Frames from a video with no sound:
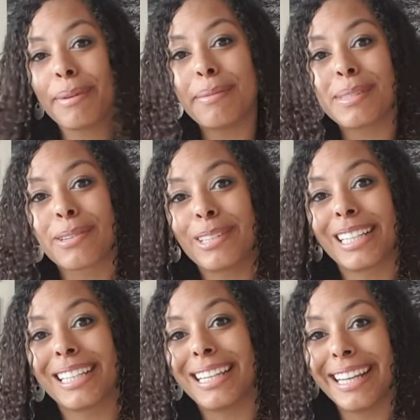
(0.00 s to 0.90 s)
I'm
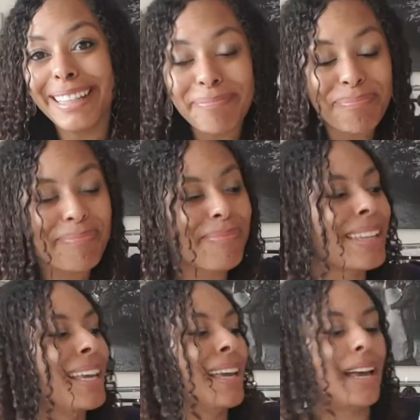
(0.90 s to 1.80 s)
homeschooling Lily.
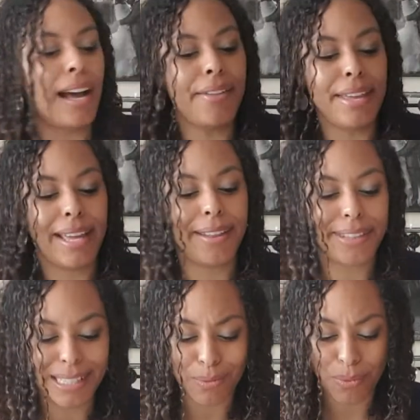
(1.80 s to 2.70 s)
And then
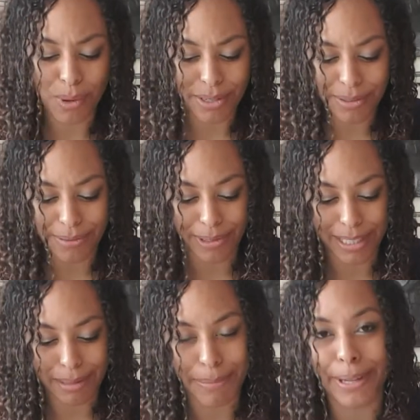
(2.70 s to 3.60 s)
these wonderful little